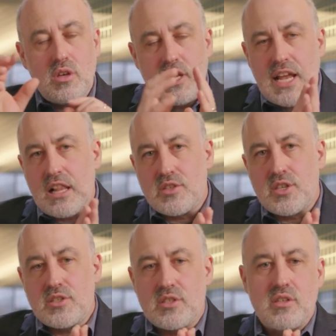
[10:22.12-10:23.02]

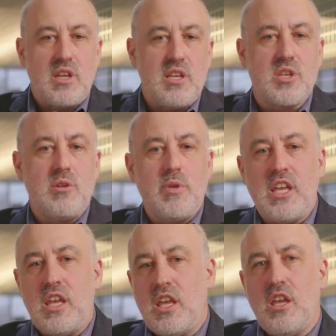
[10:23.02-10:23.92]
Analysis is going to be
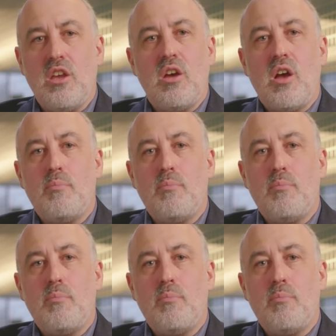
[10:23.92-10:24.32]
key